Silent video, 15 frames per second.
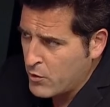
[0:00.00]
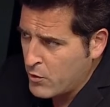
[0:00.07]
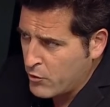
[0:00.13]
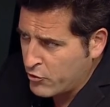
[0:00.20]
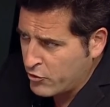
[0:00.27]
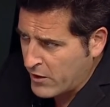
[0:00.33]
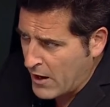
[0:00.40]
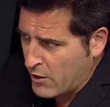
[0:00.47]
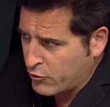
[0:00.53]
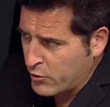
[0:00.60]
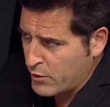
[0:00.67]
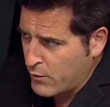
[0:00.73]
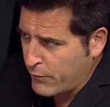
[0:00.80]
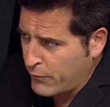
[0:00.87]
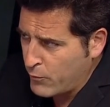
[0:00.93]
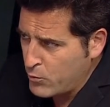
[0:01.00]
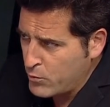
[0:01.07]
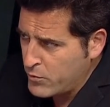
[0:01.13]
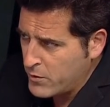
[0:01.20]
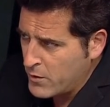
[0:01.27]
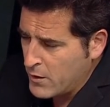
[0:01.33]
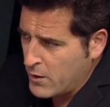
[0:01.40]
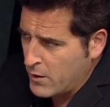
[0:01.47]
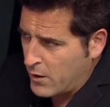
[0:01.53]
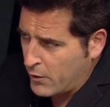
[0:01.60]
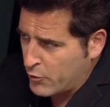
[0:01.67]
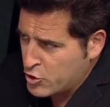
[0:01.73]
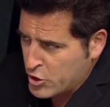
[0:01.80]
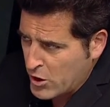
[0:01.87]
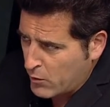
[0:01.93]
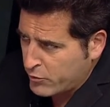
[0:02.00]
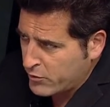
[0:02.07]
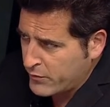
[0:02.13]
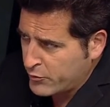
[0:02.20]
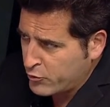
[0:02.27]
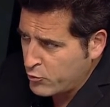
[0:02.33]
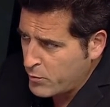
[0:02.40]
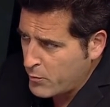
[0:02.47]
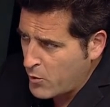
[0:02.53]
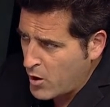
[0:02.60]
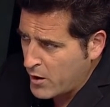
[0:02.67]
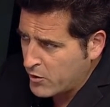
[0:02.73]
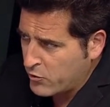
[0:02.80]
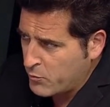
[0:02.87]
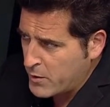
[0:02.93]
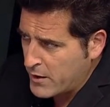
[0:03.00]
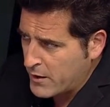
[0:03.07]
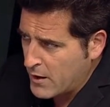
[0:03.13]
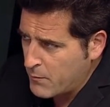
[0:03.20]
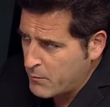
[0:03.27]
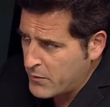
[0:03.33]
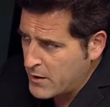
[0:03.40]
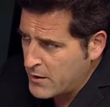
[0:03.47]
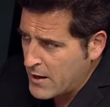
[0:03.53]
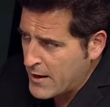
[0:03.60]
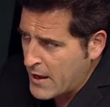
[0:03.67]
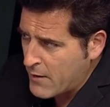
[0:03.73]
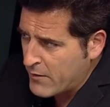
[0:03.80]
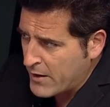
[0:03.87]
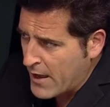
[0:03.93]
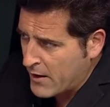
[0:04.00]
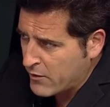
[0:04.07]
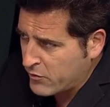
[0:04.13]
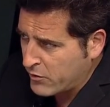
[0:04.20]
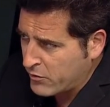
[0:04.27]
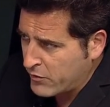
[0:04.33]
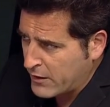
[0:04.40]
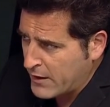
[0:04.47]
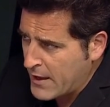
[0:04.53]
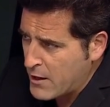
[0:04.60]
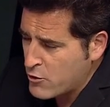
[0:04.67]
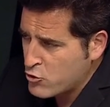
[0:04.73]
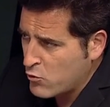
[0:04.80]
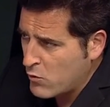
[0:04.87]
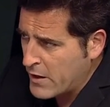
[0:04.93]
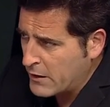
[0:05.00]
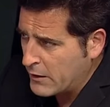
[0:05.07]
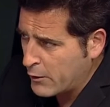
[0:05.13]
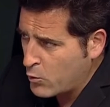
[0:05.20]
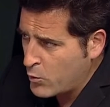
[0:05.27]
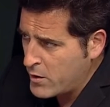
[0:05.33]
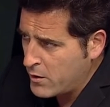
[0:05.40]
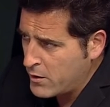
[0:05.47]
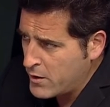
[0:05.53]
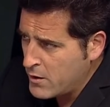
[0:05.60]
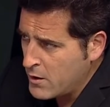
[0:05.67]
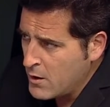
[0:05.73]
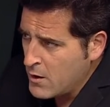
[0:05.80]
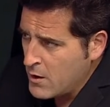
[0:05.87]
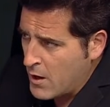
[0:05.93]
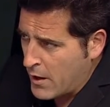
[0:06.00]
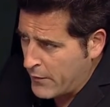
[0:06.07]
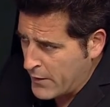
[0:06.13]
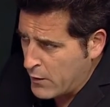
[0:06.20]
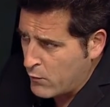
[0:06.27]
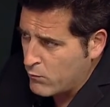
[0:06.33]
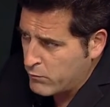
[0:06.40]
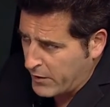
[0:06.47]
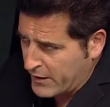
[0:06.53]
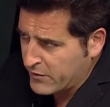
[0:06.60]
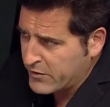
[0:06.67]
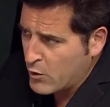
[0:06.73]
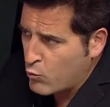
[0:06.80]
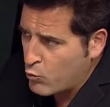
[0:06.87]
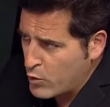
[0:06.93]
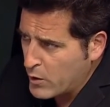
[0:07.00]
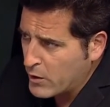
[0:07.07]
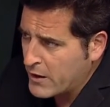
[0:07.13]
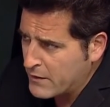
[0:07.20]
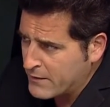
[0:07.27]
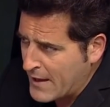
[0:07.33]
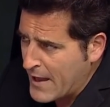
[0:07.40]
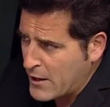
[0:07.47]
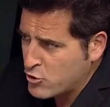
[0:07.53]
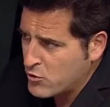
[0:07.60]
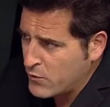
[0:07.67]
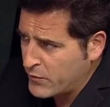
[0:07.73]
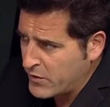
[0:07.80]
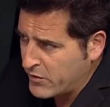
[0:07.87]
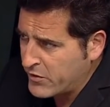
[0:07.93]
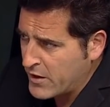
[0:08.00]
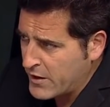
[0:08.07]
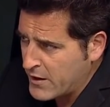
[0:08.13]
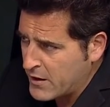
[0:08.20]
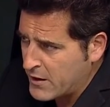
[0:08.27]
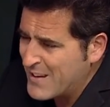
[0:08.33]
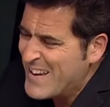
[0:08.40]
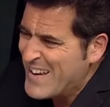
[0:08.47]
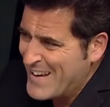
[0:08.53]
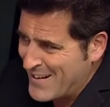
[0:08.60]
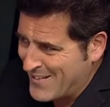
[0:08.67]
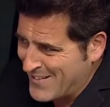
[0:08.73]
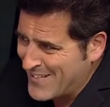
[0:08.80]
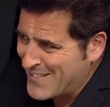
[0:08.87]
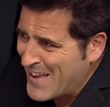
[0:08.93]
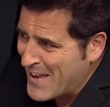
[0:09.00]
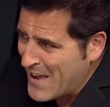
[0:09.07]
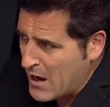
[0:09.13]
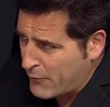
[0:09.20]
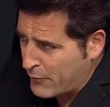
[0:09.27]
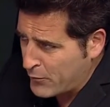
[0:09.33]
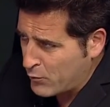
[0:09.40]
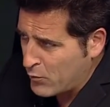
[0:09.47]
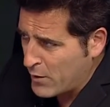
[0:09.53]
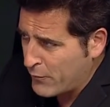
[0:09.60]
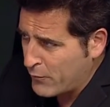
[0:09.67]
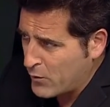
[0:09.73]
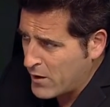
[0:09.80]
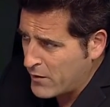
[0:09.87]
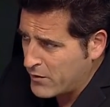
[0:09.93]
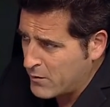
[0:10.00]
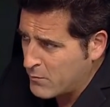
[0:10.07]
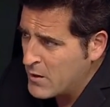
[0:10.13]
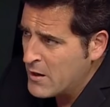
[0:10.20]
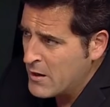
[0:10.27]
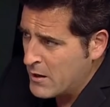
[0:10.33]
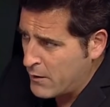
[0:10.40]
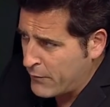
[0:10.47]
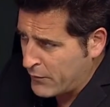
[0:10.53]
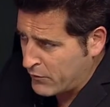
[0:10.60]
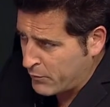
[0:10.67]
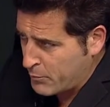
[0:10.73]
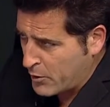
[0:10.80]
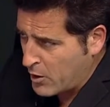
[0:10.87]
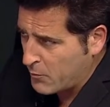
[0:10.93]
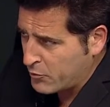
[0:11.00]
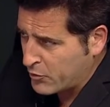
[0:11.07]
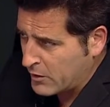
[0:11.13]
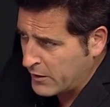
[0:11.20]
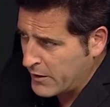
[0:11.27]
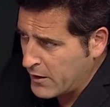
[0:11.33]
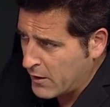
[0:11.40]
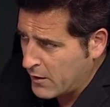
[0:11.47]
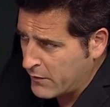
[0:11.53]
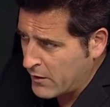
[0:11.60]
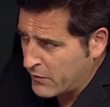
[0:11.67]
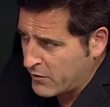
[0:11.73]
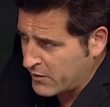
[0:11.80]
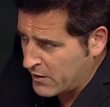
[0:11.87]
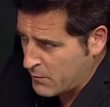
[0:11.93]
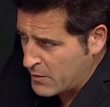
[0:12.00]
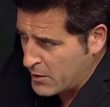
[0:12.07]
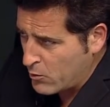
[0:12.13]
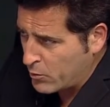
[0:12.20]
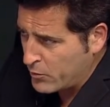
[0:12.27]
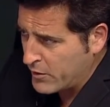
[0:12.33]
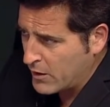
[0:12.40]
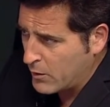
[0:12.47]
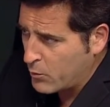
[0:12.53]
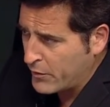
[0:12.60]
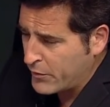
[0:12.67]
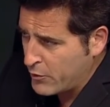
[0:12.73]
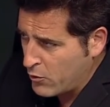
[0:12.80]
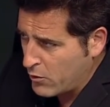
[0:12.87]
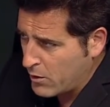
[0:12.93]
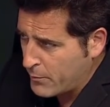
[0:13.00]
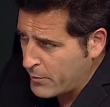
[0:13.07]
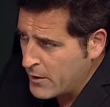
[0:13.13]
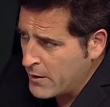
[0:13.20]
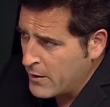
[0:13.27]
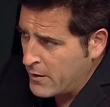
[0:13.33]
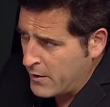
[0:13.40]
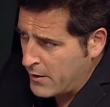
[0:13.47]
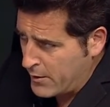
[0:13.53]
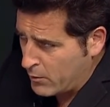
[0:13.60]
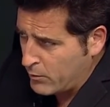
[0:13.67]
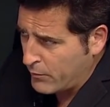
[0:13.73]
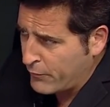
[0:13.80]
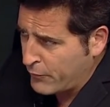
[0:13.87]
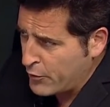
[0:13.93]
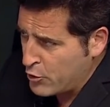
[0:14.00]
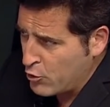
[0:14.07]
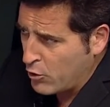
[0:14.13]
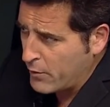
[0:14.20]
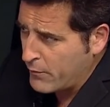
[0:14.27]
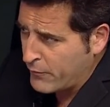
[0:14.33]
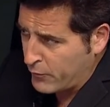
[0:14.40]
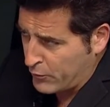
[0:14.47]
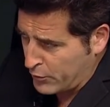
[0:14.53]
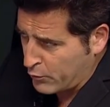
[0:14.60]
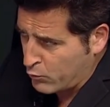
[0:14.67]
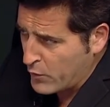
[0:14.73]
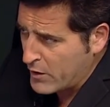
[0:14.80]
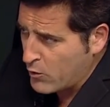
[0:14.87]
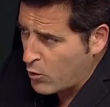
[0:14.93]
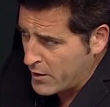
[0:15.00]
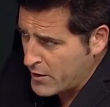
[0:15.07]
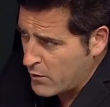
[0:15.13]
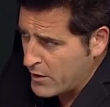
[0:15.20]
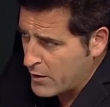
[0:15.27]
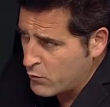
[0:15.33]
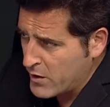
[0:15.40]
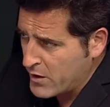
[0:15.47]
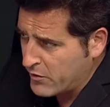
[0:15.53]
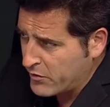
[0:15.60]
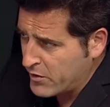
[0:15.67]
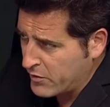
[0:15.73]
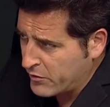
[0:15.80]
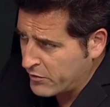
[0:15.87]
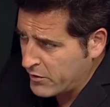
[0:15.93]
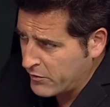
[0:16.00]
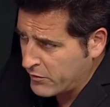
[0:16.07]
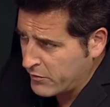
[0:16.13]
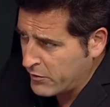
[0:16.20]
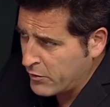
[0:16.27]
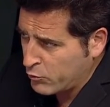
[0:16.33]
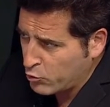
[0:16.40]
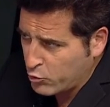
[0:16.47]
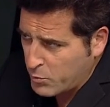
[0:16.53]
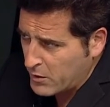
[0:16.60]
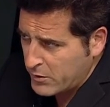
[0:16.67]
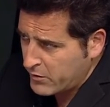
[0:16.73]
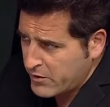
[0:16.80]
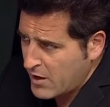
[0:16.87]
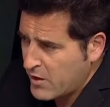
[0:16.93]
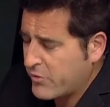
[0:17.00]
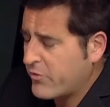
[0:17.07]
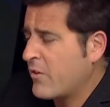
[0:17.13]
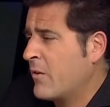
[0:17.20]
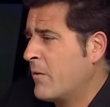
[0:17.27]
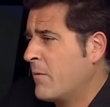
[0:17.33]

scarcity of food, shelves of the supermarkets being empty, not having access to cash or any liquidity, and then, like I said, a real catastrophe setting in. It's the day after the referendum. If it becomes clear that there's going to be no deal with Europe, for the ordinary Greek citizens, this will spell disaster.